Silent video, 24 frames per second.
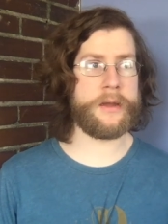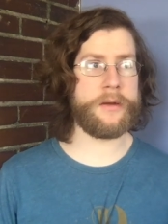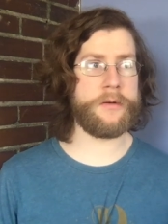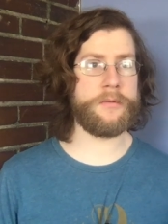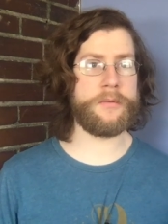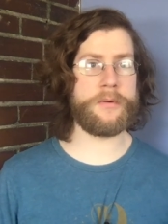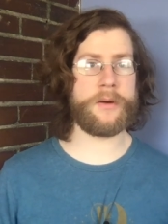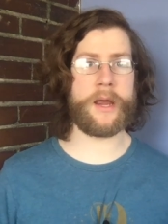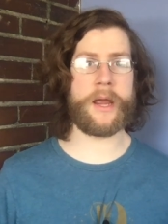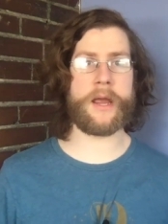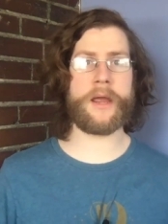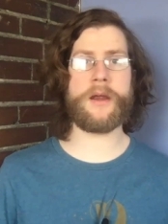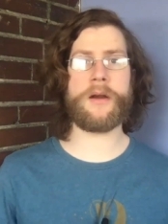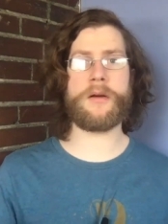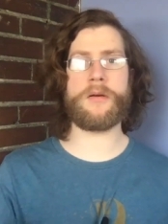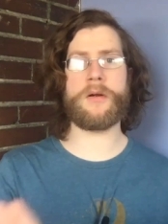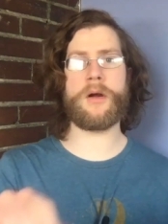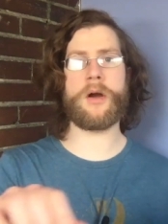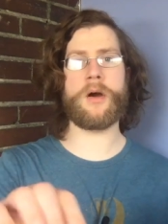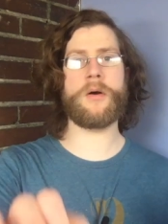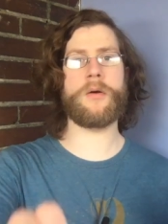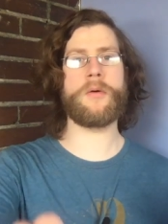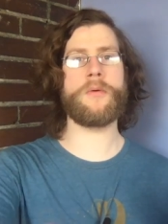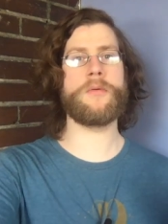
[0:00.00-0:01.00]
create
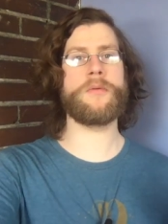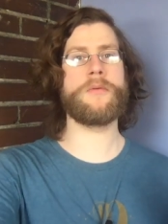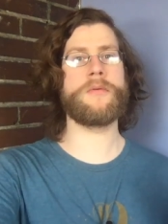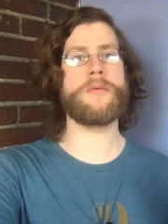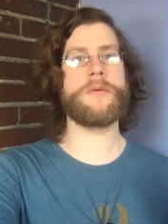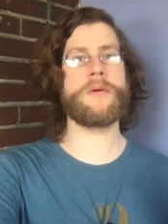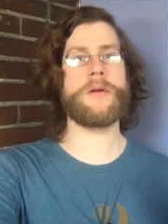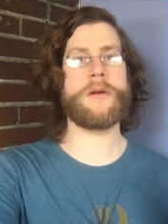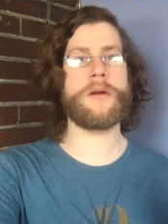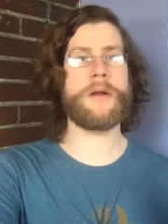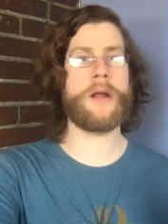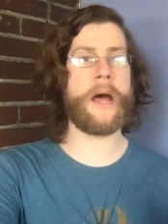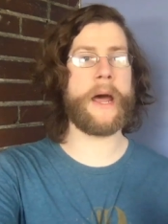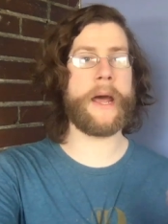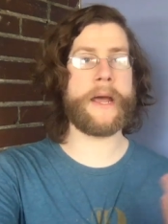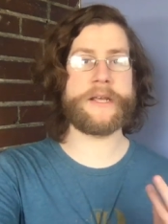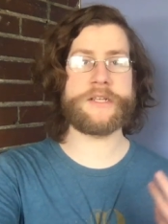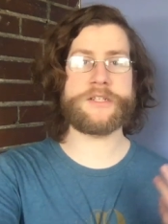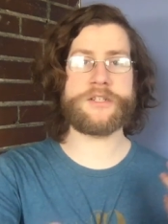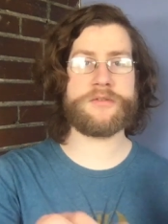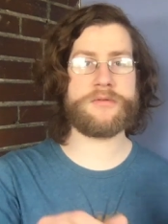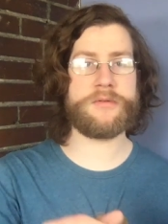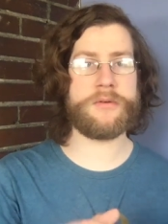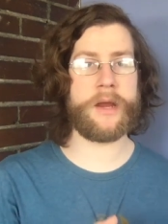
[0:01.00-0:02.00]
your own
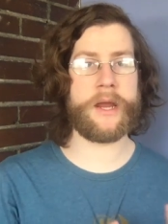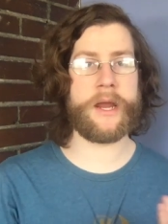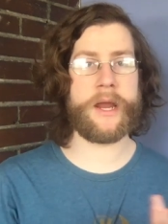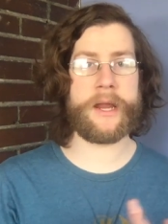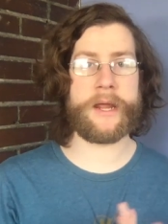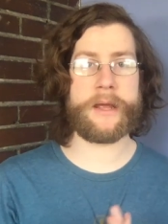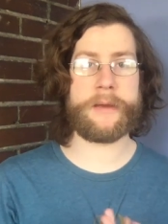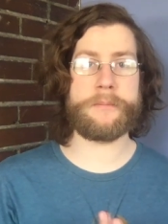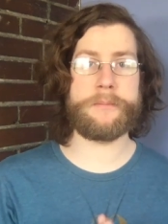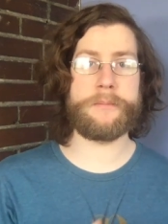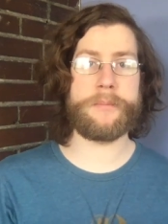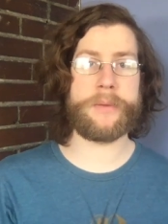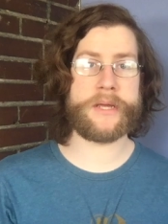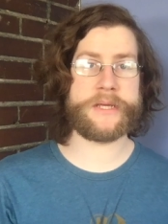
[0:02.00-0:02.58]
ice creating